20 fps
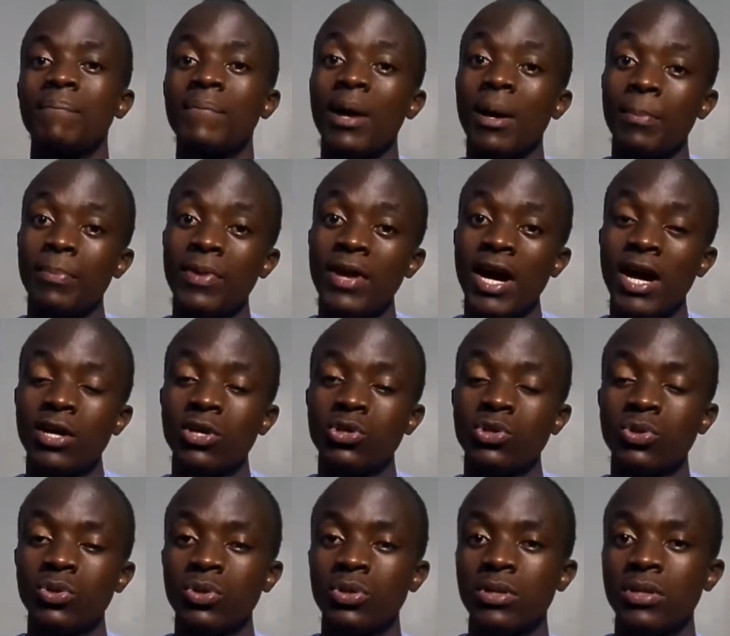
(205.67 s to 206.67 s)

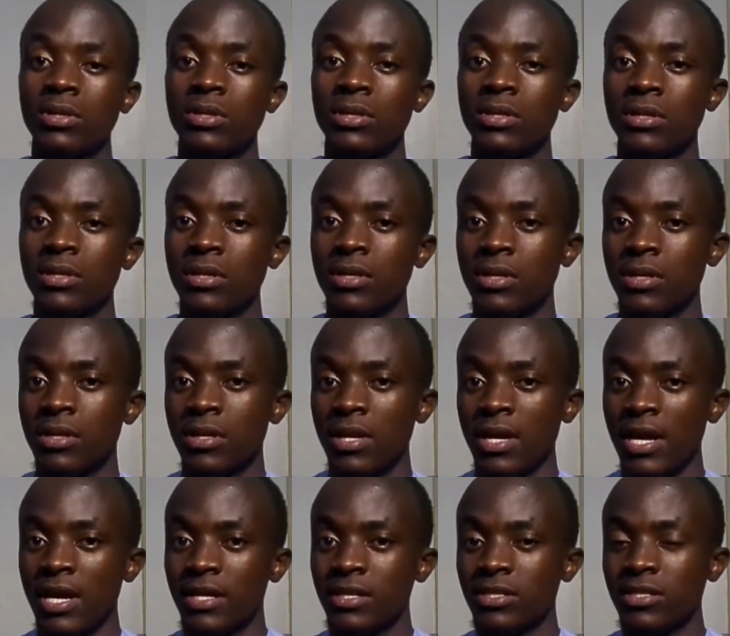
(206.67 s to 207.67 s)
abduction,
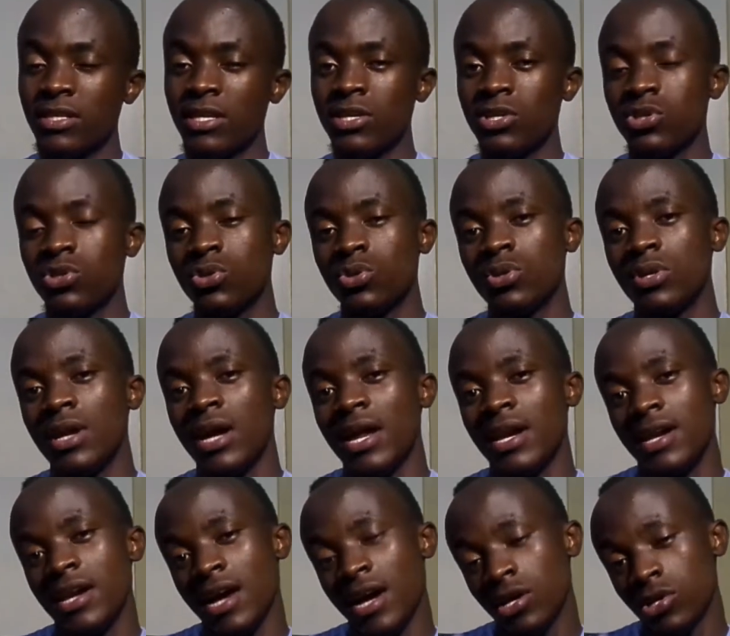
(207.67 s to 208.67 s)
extension,
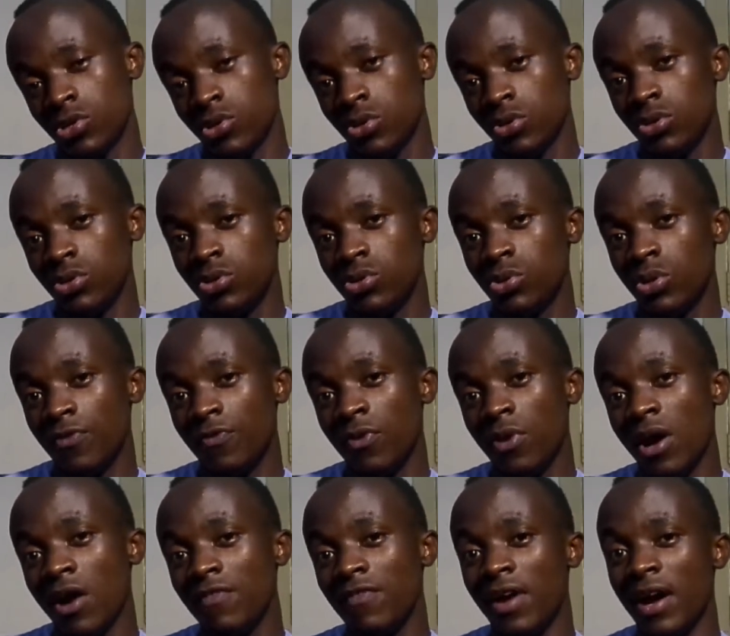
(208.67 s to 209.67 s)
adduction. So if you
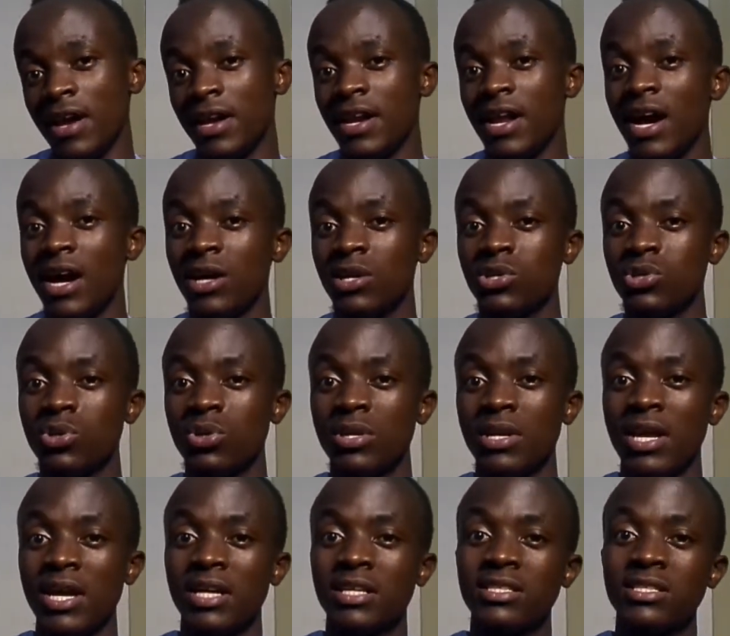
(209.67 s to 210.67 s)
have adduction,
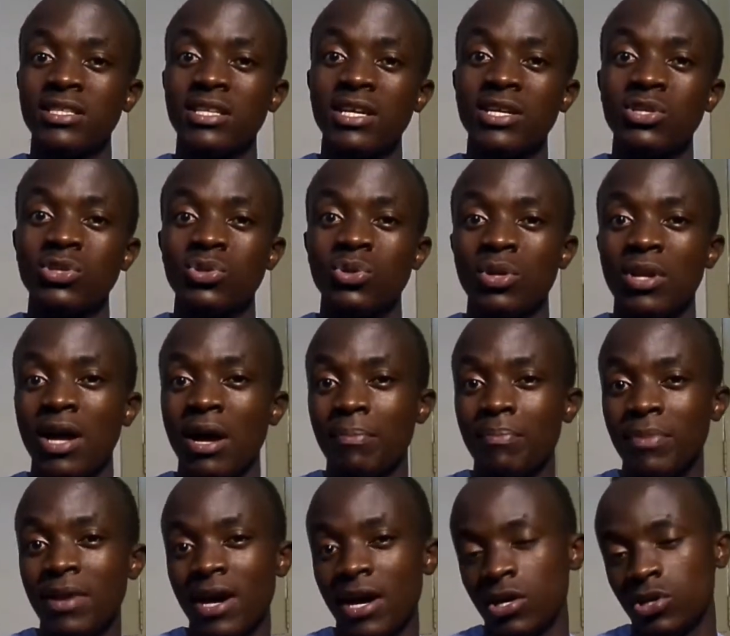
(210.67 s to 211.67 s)
extension,
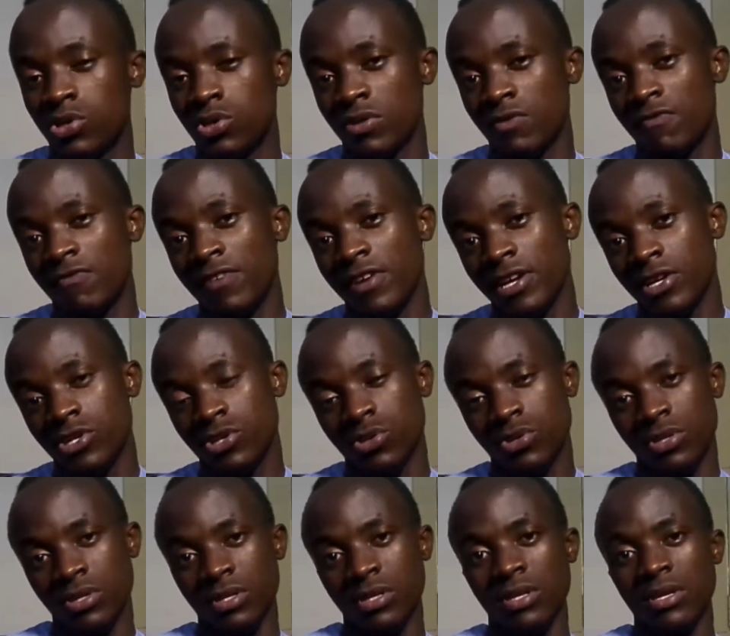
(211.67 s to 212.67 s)
abduction,
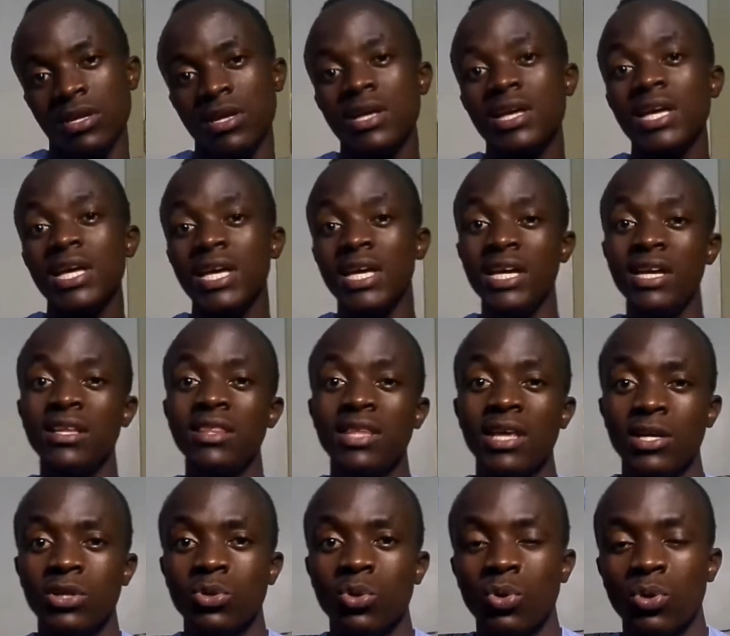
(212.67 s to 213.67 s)
flexion, in
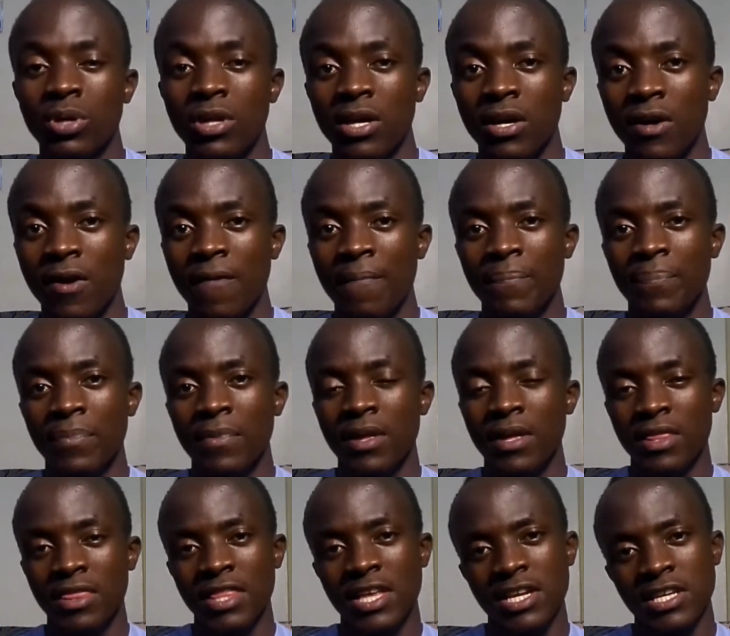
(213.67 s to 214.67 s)
that order,
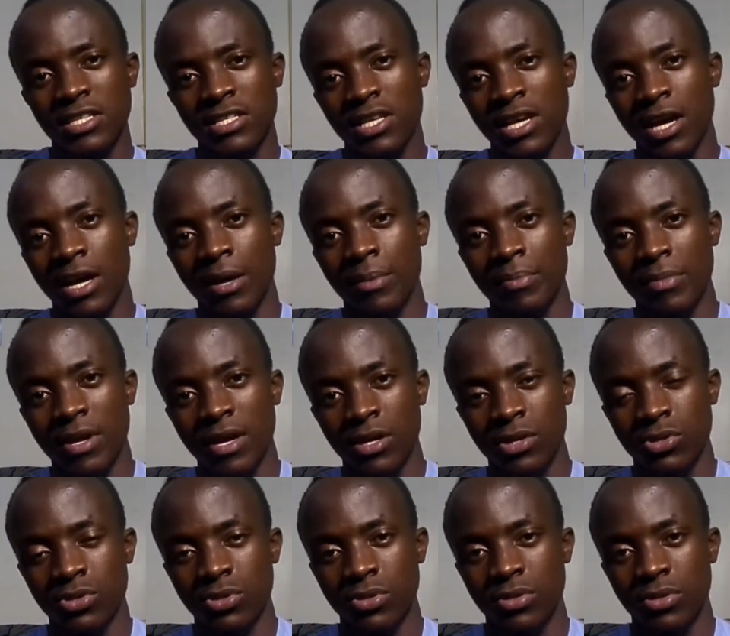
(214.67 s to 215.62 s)
that is circumduction.